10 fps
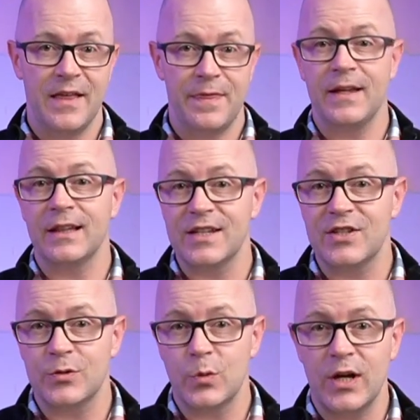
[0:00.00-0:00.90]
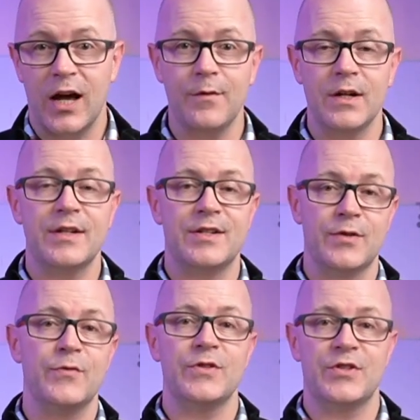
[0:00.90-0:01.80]
Then lessons will cover
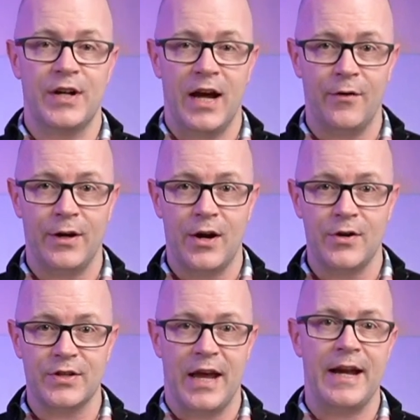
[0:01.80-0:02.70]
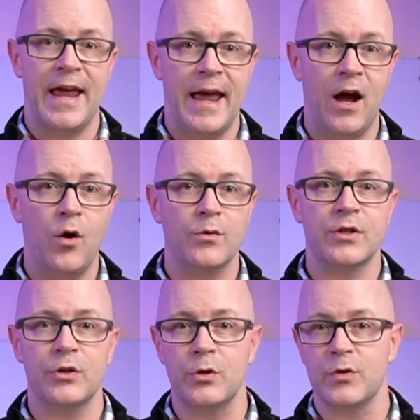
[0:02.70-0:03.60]
different scenarios and how
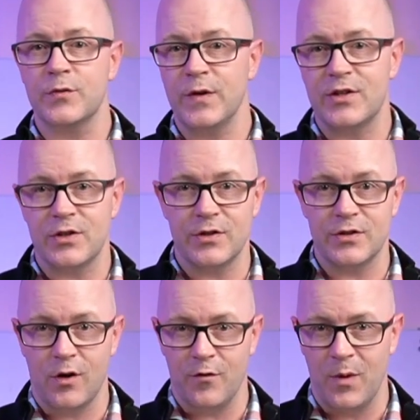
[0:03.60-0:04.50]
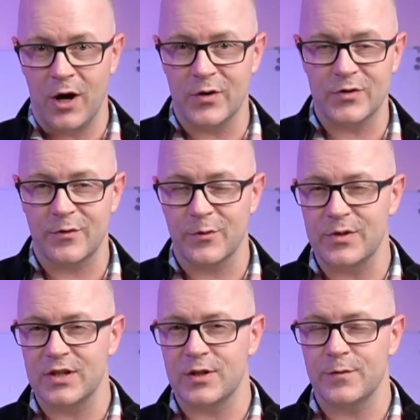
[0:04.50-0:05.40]
to use features of Microsoft
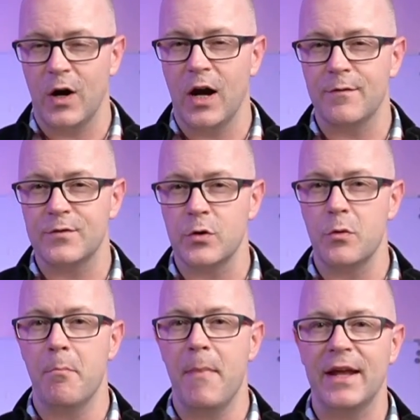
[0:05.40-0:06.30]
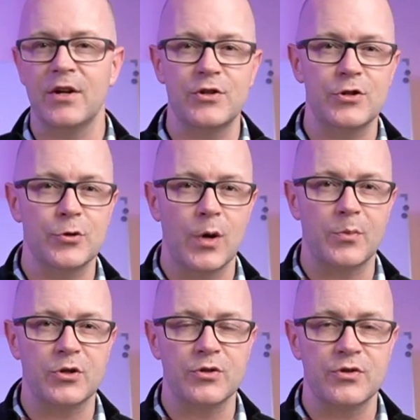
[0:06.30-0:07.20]
365 to manage
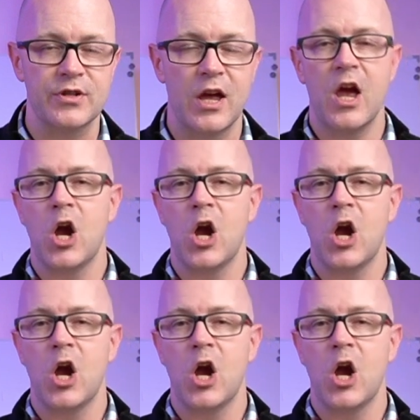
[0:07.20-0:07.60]
interruptions,